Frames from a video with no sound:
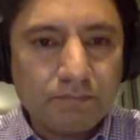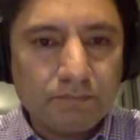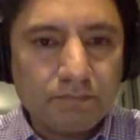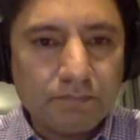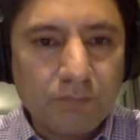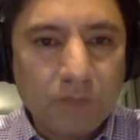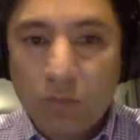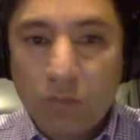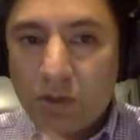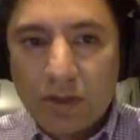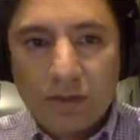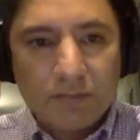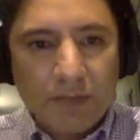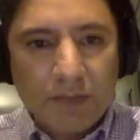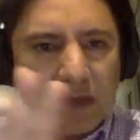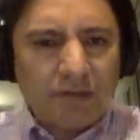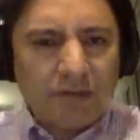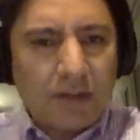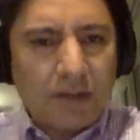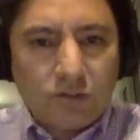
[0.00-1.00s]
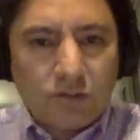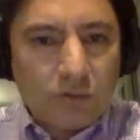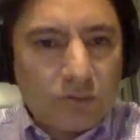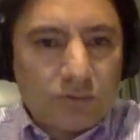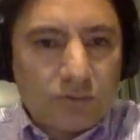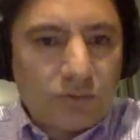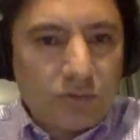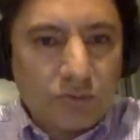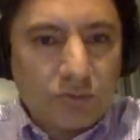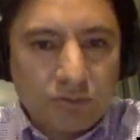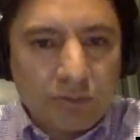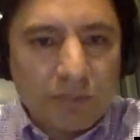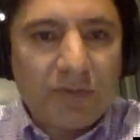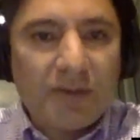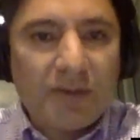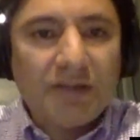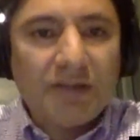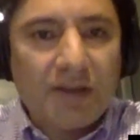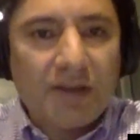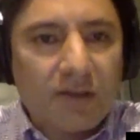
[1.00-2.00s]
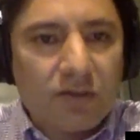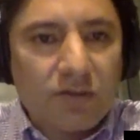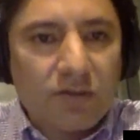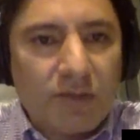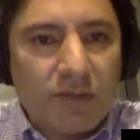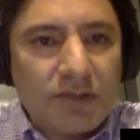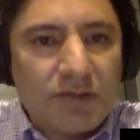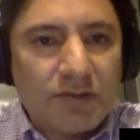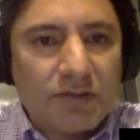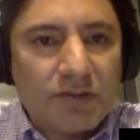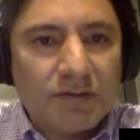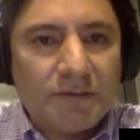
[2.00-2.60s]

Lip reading: well, that's also some things that I could mention.